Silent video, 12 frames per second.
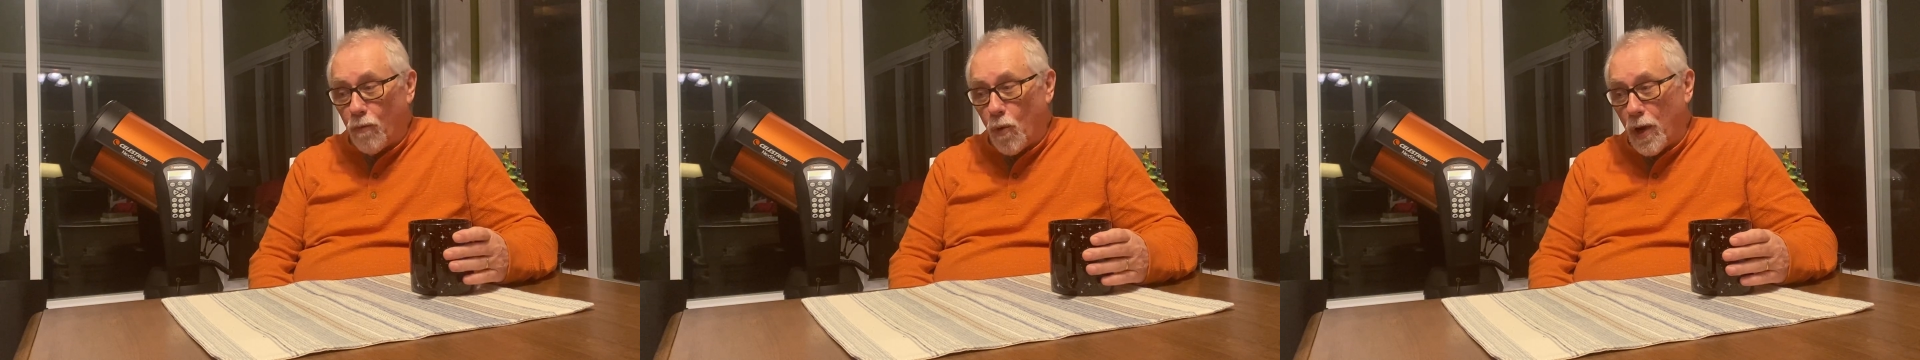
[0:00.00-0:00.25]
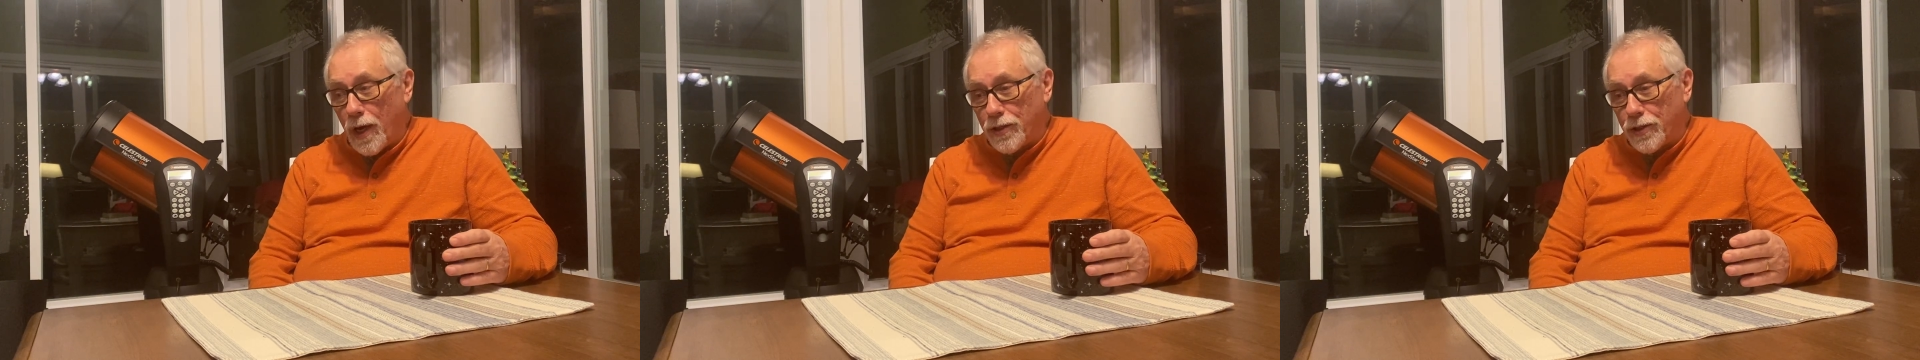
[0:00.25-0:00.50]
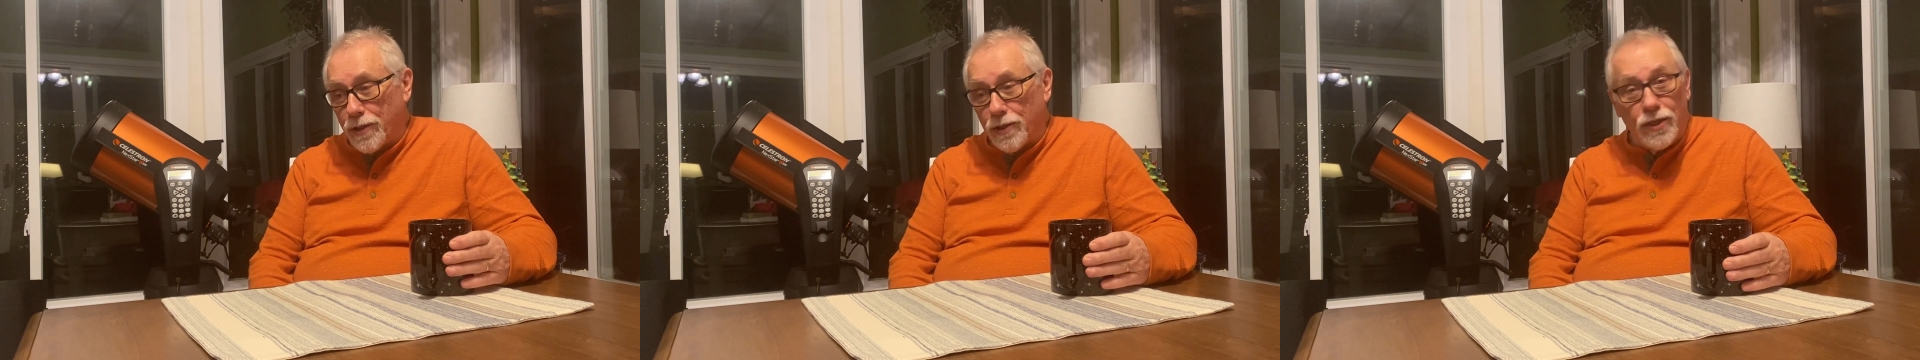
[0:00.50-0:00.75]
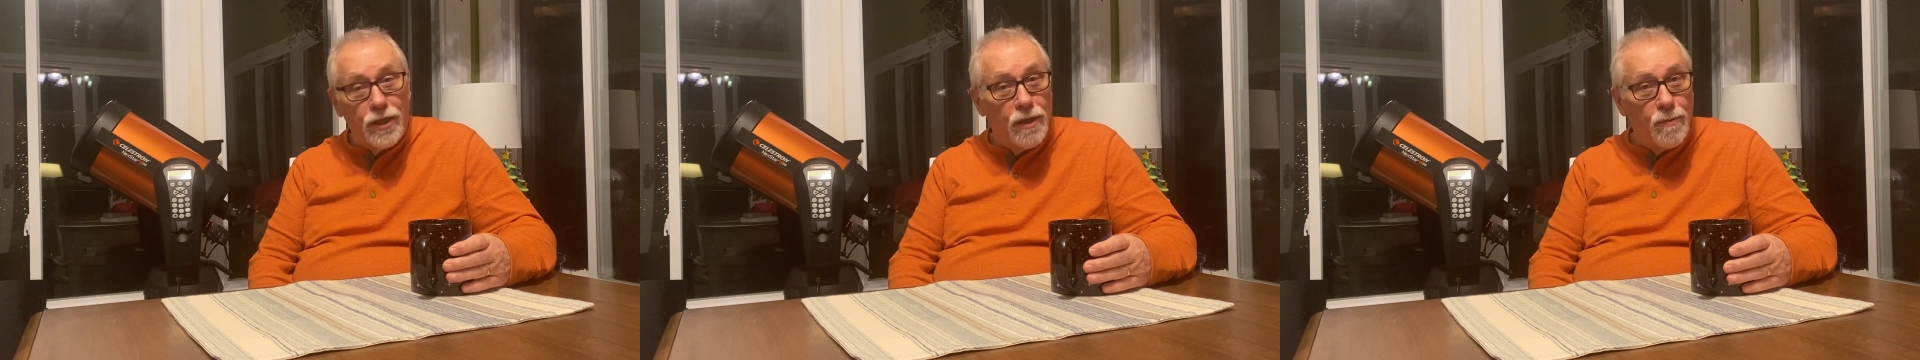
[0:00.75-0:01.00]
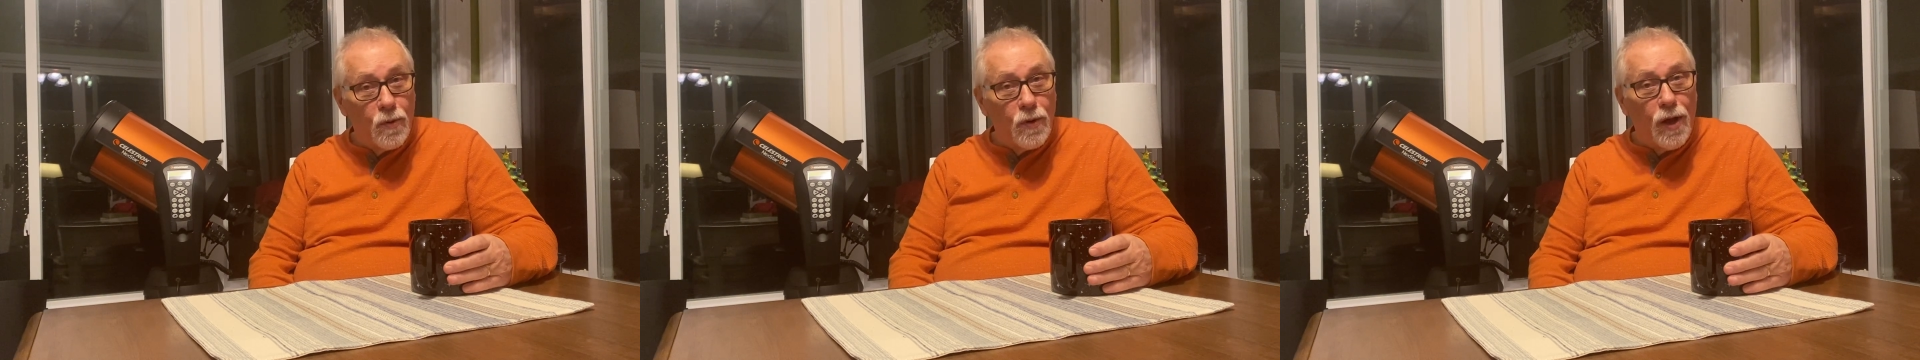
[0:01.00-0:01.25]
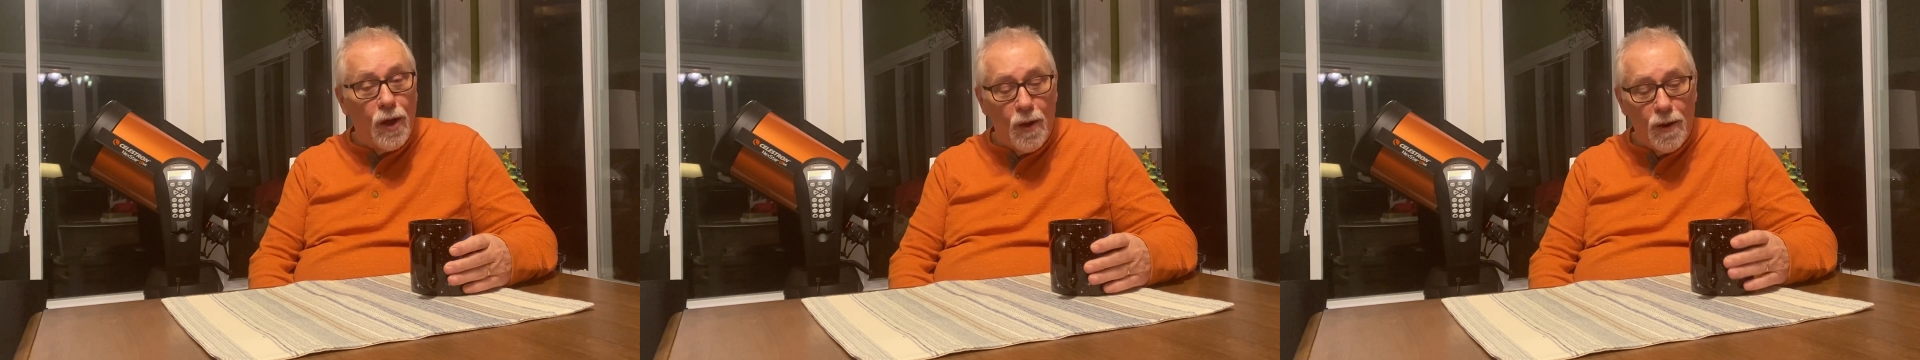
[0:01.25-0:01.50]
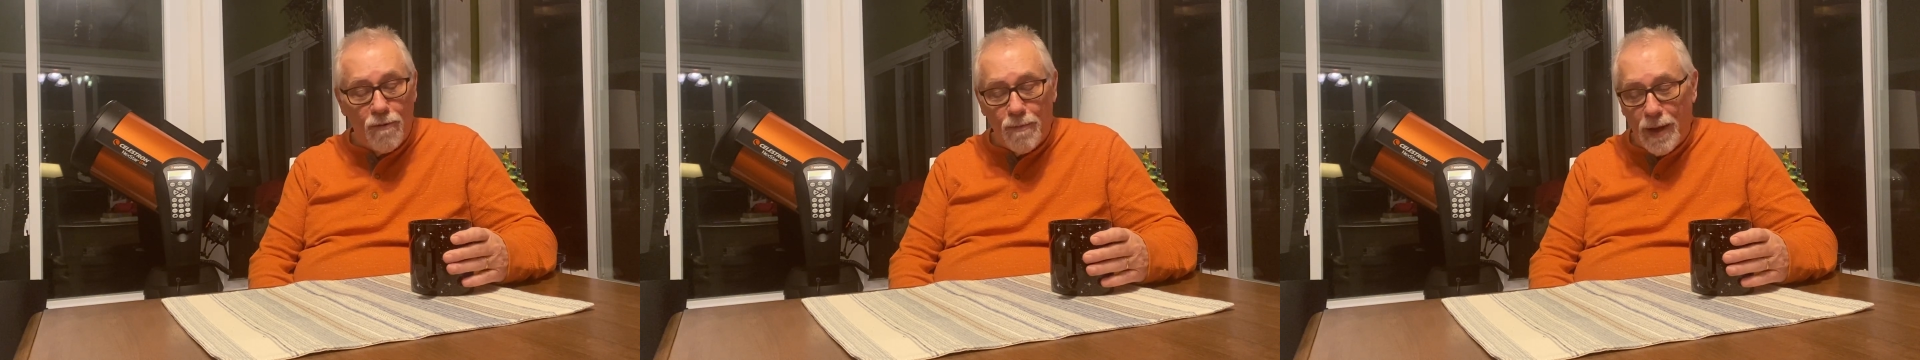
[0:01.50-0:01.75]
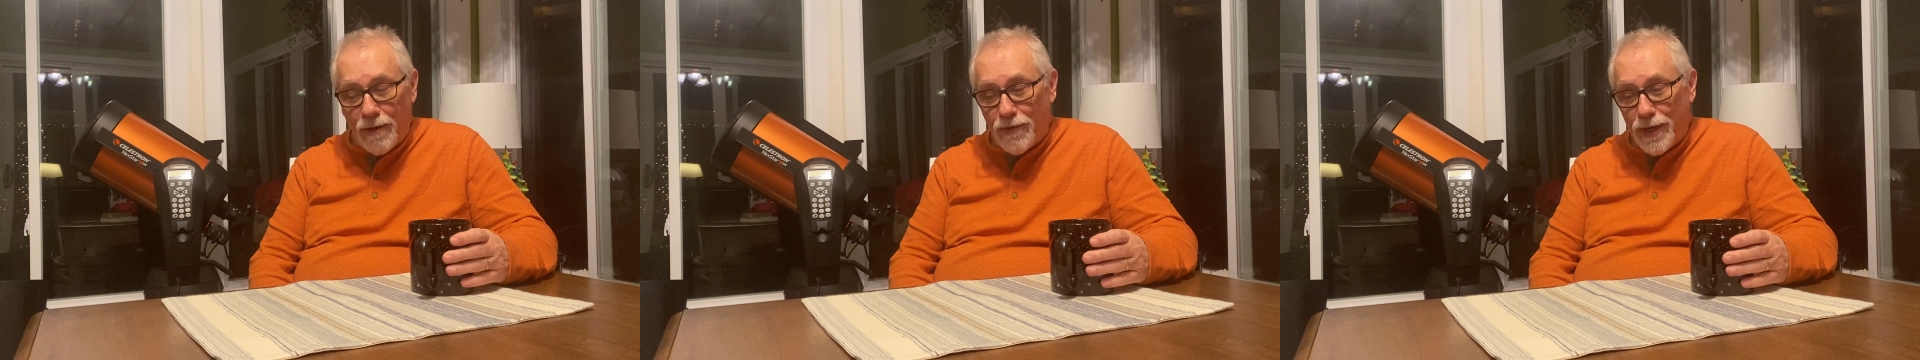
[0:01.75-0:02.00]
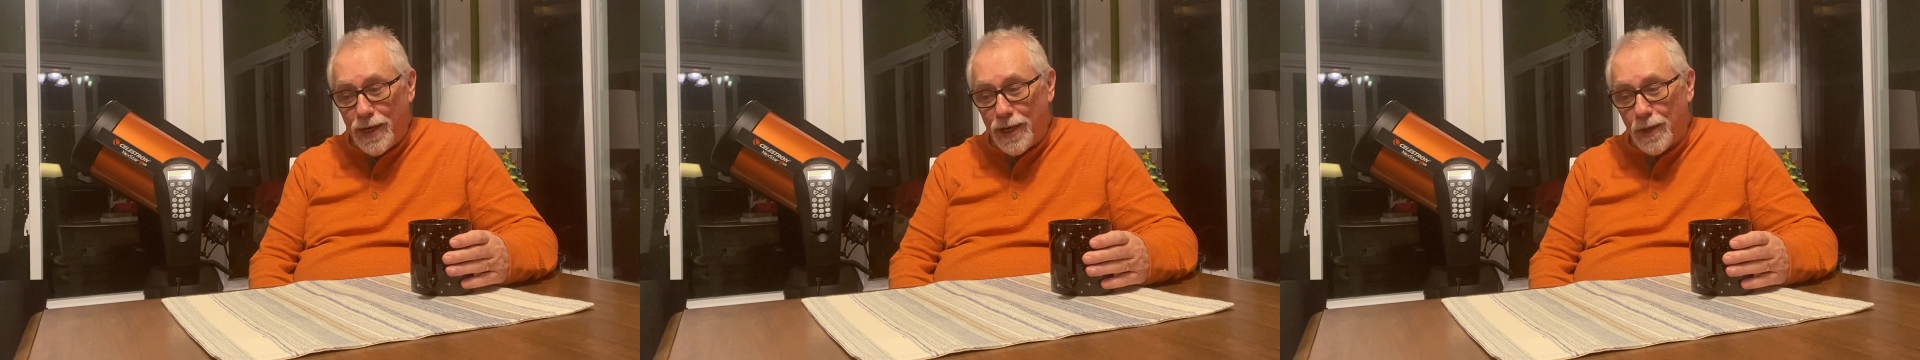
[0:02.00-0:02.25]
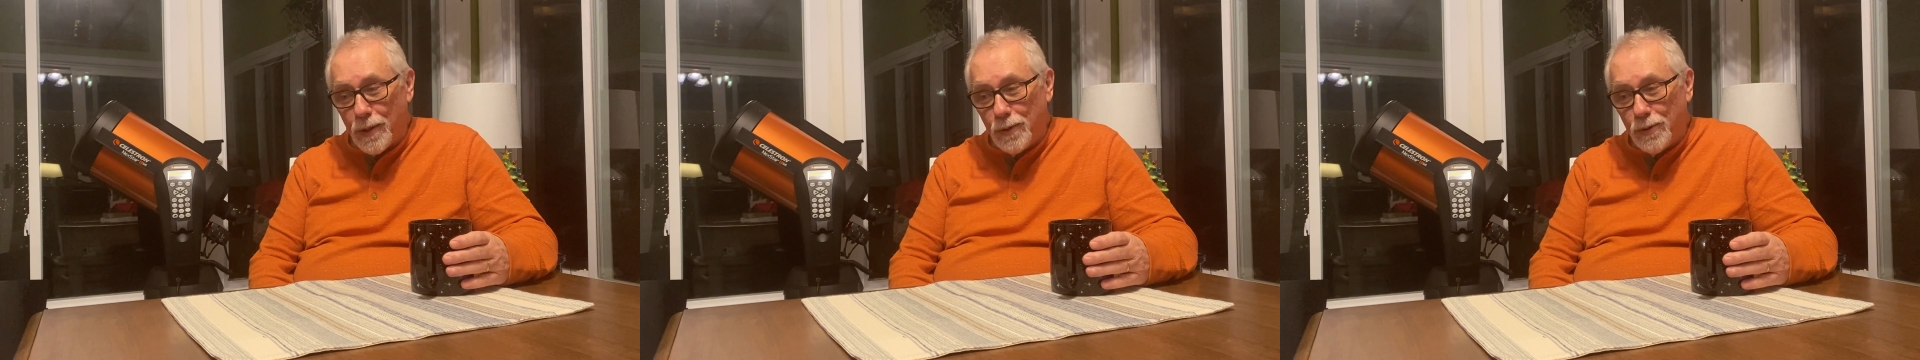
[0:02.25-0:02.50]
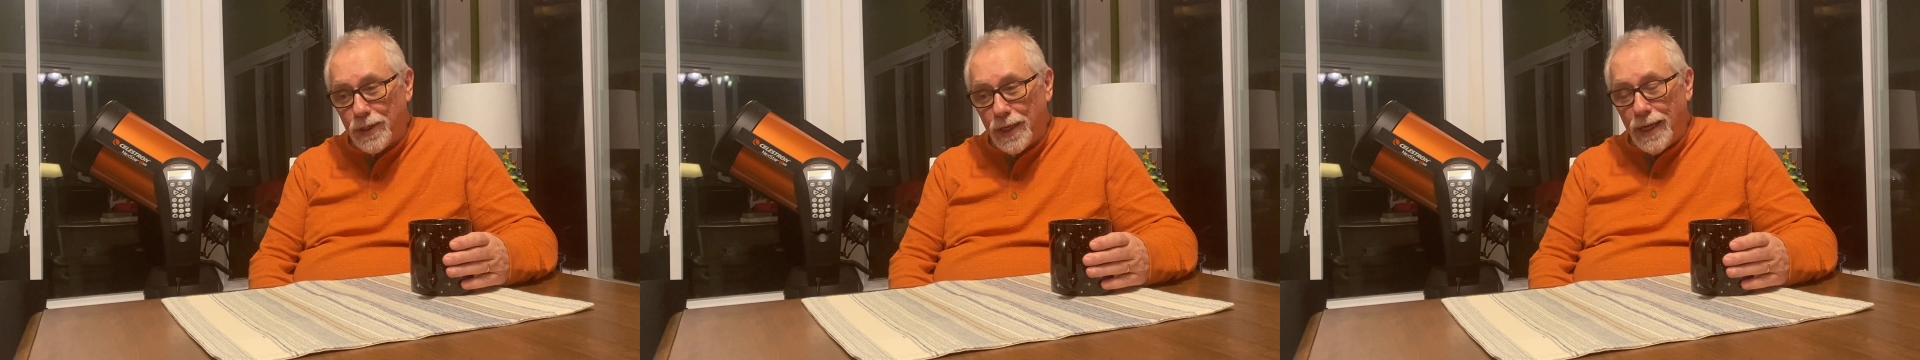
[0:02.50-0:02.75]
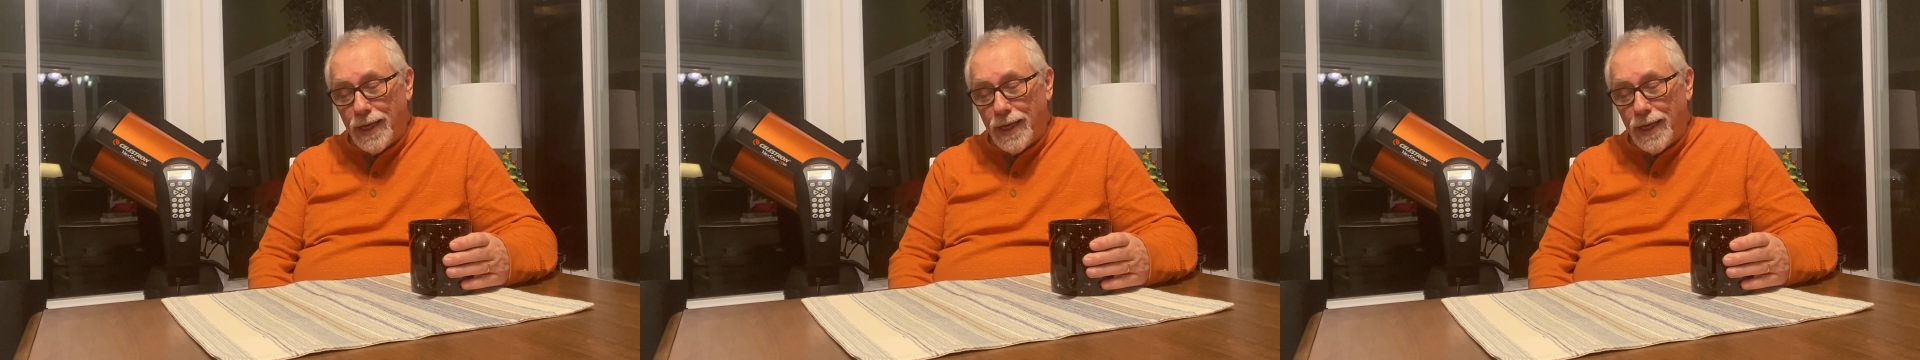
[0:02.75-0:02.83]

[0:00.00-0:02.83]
watched some or all of my videos.